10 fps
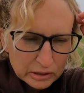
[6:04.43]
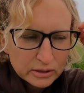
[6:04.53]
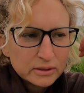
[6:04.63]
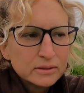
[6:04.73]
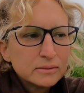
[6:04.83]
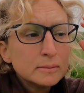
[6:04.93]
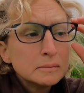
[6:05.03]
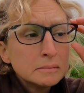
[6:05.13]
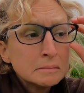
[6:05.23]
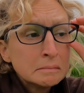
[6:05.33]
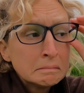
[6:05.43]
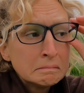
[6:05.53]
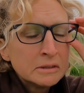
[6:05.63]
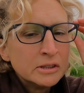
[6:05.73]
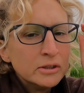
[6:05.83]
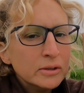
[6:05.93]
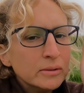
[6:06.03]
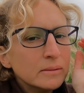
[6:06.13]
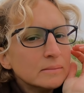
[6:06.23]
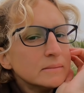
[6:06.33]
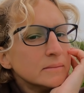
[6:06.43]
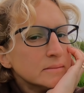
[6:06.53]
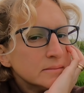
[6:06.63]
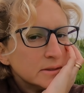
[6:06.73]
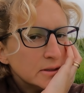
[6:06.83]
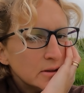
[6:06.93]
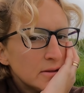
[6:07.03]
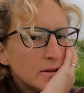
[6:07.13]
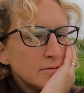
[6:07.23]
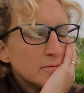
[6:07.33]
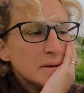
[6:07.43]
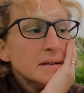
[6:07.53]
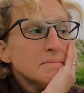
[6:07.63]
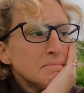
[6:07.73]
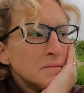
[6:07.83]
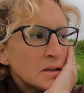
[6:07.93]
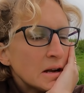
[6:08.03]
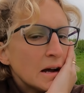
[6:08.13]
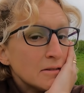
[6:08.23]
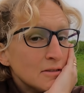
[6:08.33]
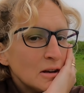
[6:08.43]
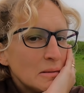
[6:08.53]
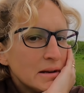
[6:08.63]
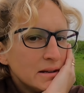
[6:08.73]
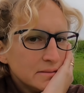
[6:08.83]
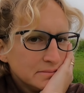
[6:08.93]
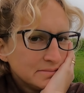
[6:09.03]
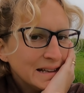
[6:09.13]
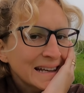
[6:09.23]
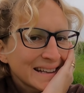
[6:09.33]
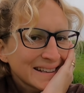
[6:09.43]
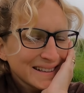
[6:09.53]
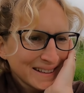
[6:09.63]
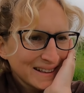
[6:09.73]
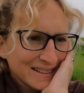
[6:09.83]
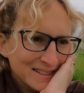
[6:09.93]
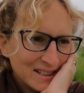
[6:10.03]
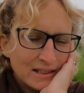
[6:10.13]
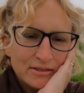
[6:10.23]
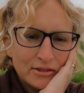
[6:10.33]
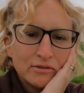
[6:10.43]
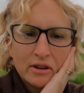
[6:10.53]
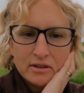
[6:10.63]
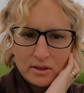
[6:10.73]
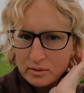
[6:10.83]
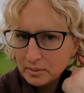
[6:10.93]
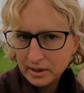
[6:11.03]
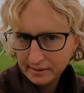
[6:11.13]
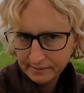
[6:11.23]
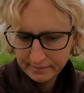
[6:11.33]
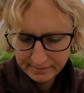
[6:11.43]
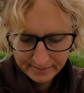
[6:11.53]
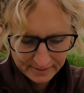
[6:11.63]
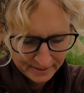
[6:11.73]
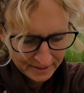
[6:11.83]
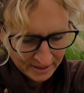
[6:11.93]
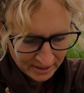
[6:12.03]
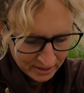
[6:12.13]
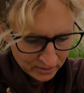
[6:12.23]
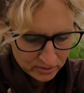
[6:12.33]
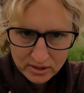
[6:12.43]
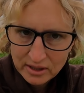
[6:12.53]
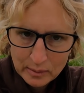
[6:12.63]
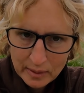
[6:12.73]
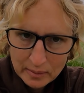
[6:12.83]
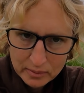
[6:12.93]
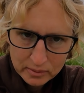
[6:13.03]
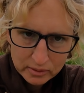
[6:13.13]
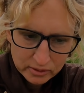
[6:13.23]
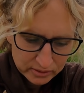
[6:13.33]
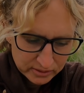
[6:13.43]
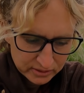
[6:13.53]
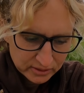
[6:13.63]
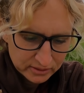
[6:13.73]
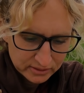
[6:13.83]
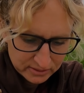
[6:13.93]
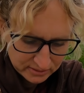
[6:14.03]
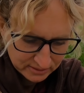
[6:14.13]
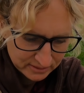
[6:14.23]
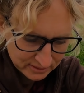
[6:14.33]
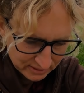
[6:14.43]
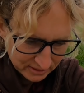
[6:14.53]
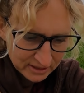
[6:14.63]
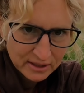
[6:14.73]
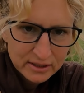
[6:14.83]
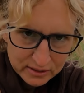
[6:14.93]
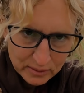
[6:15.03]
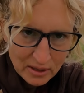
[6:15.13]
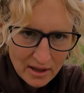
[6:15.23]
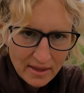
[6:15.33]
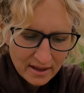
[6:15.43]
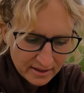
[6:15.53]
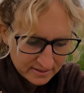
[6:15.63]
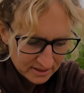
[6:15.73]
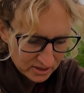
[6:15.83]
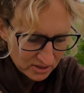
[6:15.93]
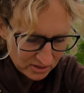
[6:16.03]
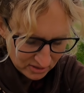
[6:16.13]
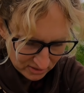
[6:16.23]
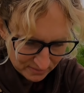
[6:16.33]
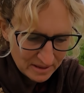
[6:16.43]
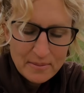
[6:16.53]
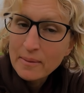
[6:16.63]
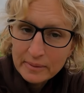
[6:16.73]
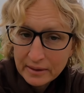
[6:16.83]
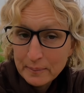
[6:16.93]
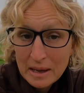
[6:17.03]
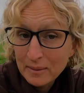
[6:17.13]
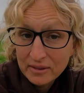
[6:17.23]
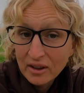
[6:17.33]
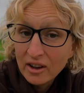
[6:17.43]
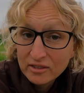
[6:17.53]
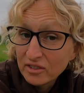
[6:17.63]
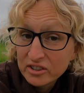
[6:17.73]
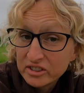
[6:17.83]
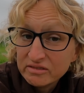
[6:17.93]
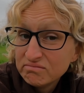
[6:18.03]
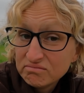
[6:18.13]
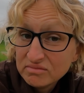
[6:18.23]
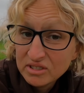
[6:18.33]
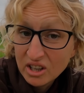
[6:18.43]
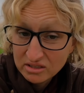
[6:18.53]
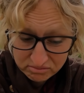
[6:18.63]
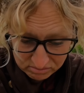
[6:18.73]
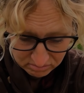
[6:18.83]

look. It's a new, it's a new thing for me. Don't know how I feel about it. I certainly feel very European. What do you think, people? Crocs and socks? Do we like that? Is that good? Maybe it's a, maybe it's a height of fashion, you